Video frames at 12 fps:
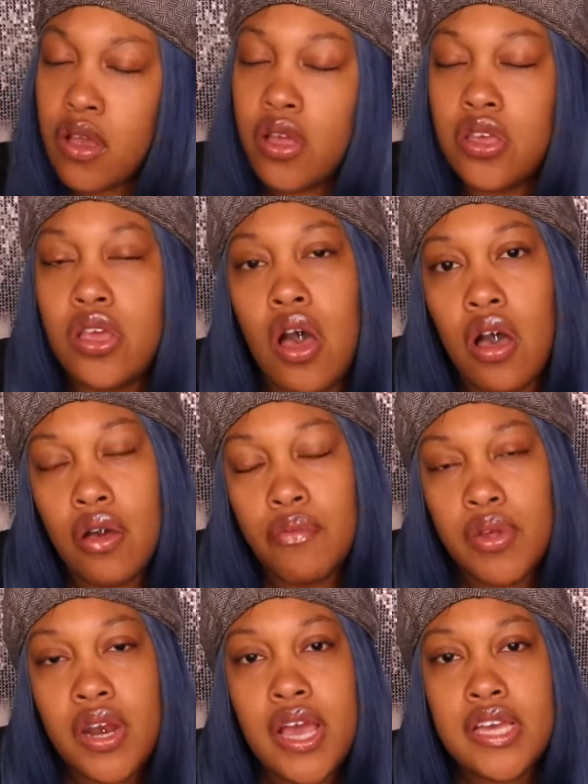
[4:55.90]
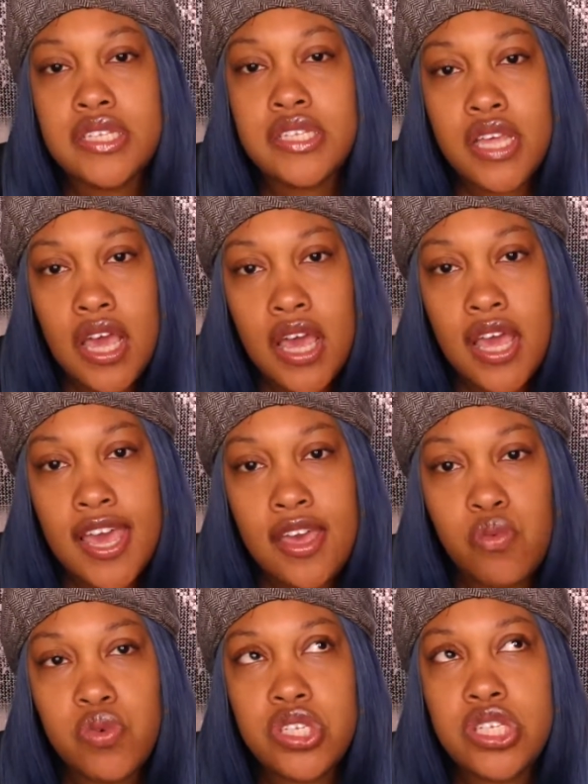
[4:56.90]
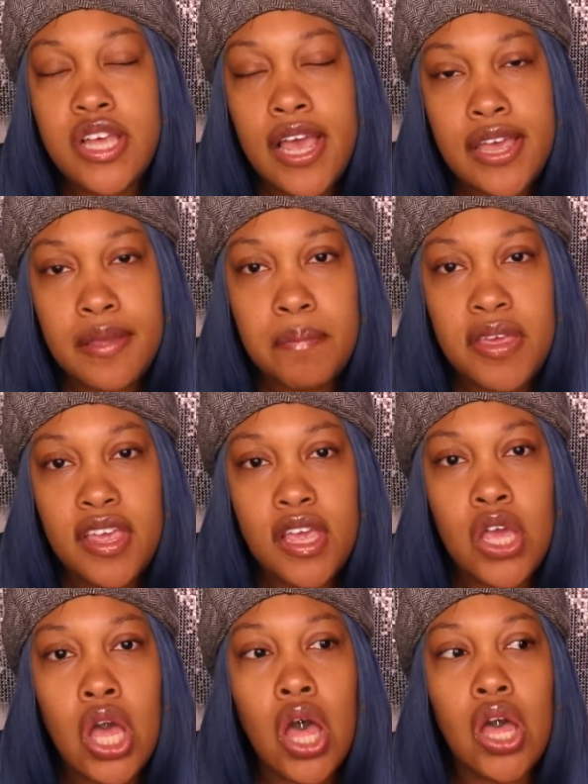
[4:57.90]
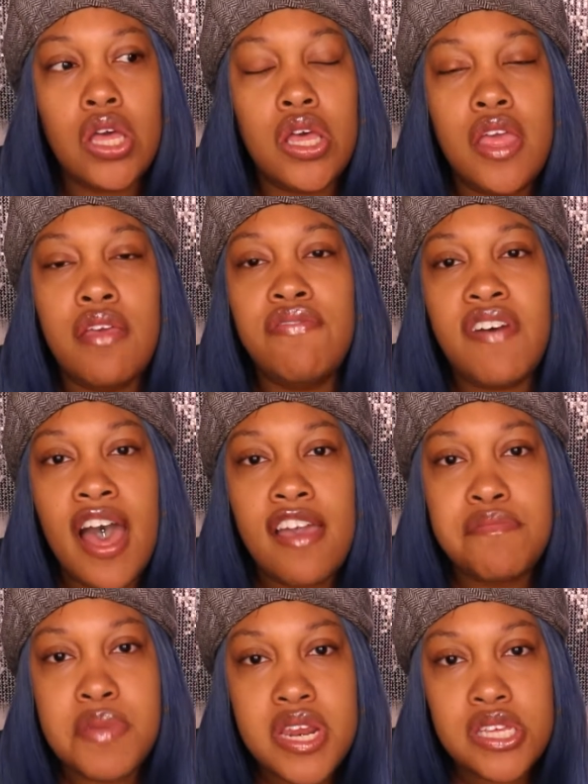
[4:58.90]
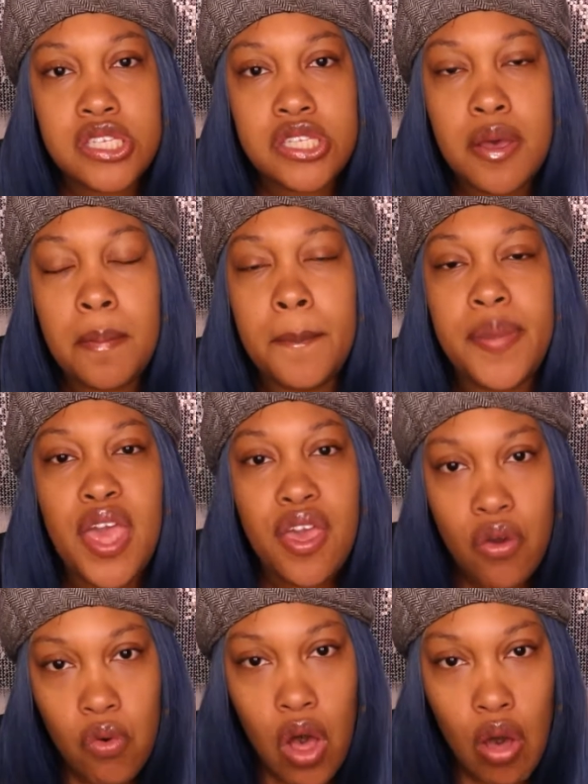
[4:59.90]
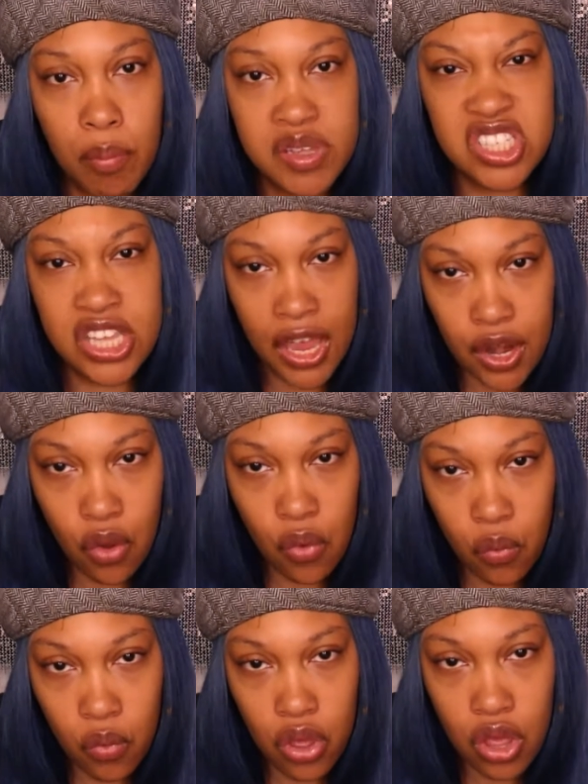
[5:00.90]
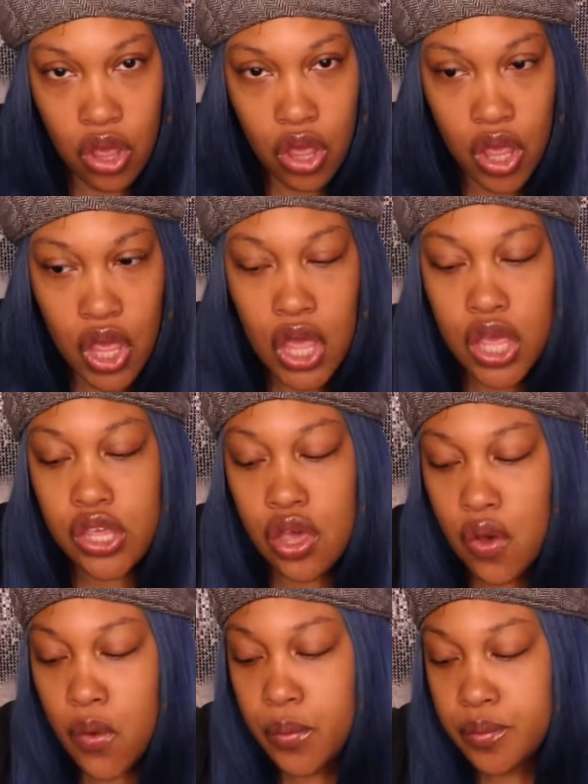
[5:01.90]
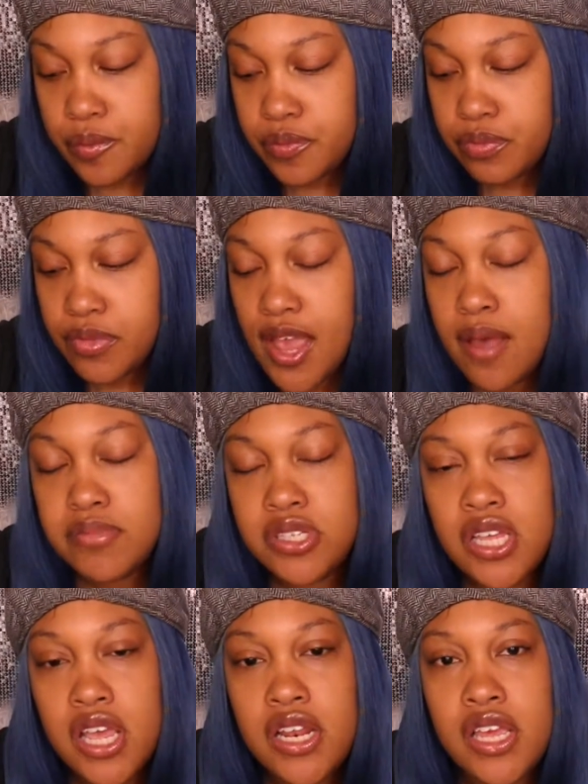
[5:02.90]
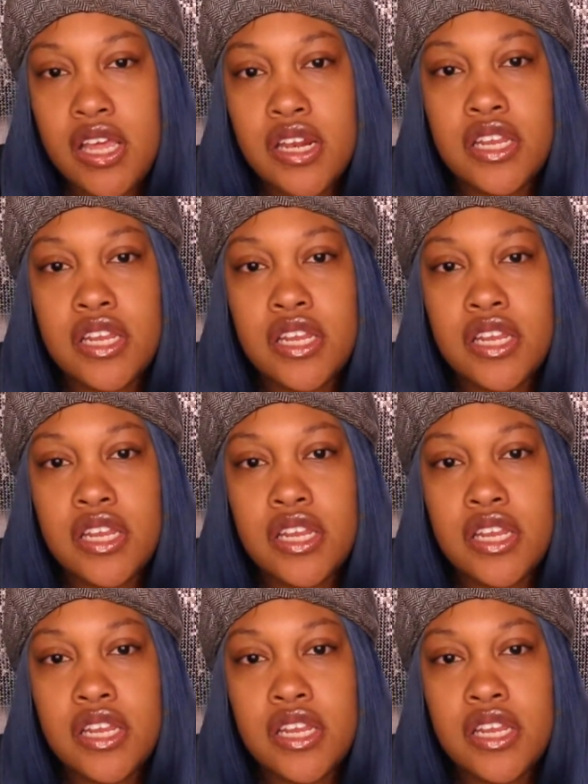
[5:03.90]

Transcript: Y'all, when I say it was taking me a good 5 minutes to peel a potato, Yo, I'm sitting here